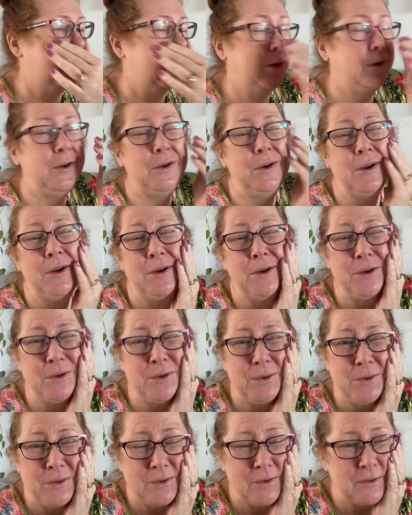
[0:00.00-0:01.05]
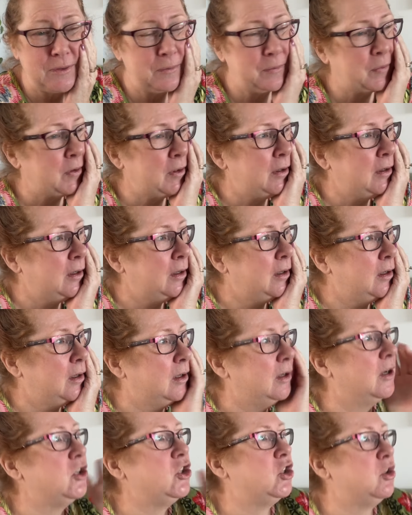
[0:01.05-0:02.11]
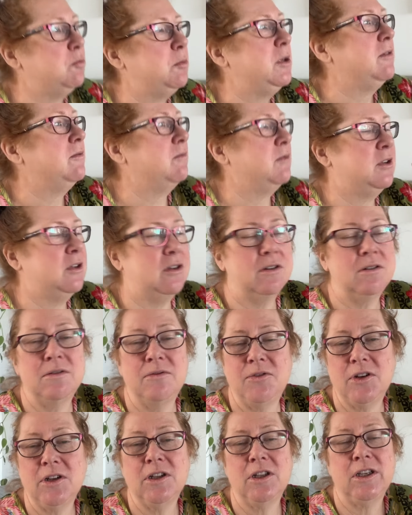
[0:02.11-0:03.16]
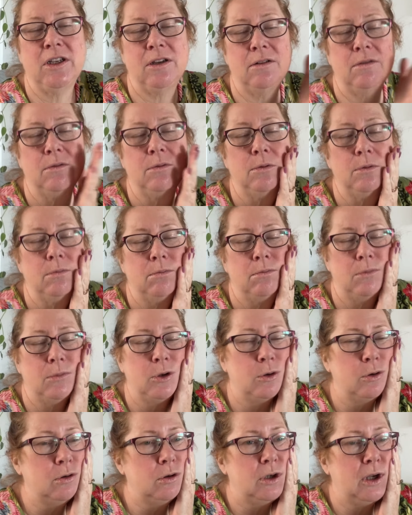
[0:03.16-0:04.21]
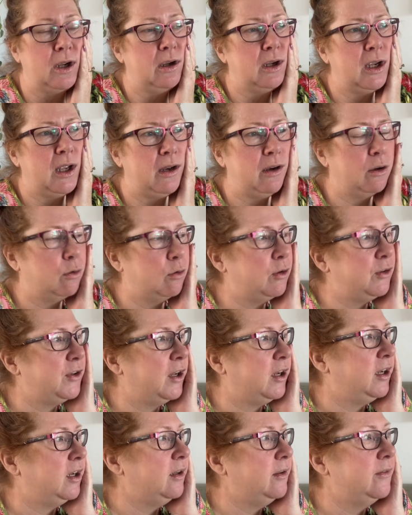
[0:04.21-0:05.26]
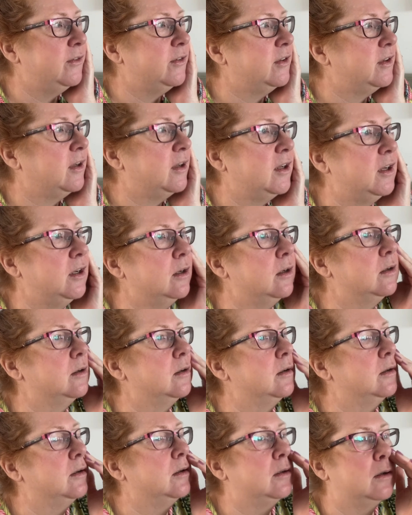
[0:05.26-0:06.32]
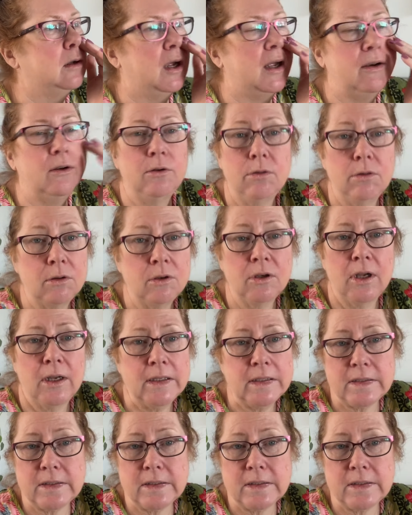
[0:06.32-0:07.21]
Who knows? I should be, you know, feeling good. I had a good day yesterday and I had a good night's